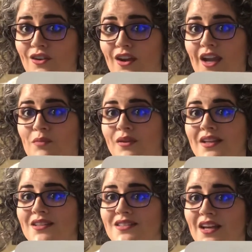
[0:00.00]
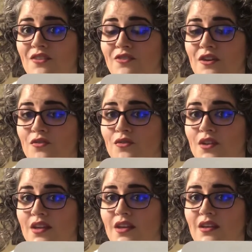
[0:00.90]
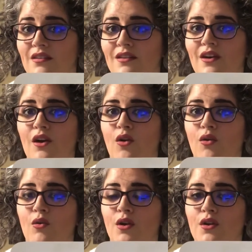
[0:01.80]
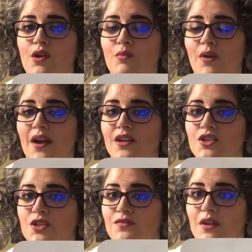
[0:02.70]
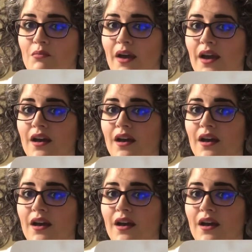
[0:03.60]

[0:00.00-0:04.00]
and play a second finger for the E, or you can practice shifting back